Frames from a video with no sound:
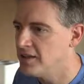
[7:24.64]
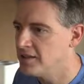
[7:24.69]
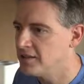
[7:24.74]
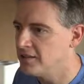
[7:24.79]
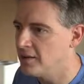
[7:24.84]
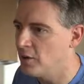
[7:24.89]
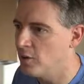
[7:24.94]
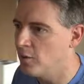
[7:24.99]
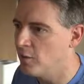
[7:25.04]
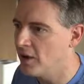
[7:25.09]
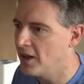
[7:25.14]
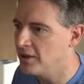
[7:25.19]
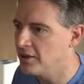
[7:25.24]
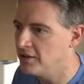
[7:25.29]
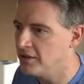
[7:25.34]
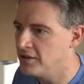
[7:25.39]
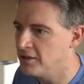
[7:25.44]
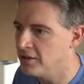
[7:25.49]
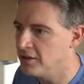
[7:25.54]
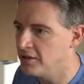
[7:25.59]
So
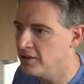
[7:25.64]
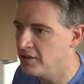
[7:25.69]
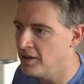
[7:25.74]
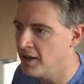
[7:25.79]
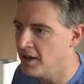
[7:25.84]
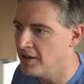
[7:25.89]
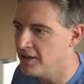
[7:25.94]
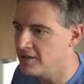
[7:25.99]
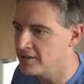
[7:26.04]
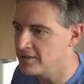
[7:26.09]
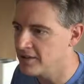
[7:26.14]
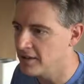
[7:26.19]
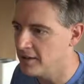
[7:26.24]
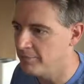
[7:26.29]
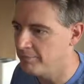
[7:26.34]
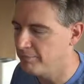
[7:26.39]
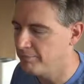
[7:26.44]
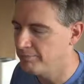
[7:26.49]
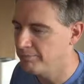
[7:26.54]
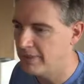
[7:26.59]
whether you or not it's
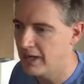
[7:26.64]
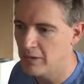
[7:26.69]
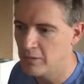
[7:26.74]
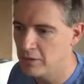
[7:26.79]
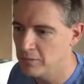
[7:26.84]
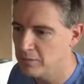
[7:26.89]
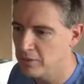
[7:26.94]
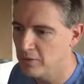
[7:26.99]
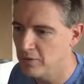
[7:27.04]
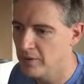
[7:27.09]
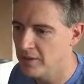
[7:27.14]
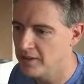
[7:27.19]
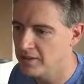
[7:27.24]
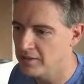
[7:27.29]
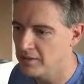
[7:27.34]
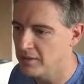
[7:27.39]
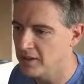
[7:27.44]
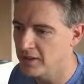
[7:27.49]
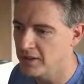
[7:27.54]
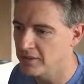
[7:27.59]
a PowerPoint
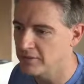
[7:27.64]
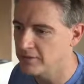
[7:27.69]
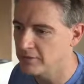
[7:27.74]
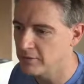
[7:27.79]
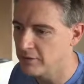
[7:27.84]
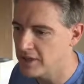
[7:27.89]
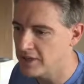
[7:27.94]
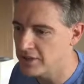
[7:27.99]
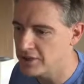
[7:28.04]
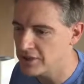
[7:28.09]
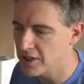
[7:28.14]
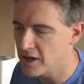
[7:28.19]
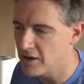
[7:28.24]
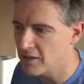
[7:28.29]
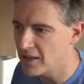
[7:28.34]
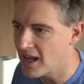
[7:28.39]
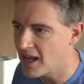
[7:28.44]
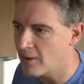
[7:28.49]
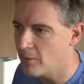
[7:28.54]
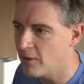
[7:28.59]
or like a screen
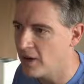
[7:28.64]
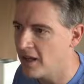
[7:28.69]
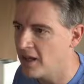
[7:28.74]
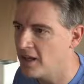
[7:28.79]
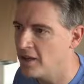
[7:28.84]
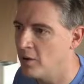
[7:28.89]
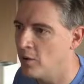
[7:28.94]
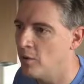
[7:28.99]
share that way,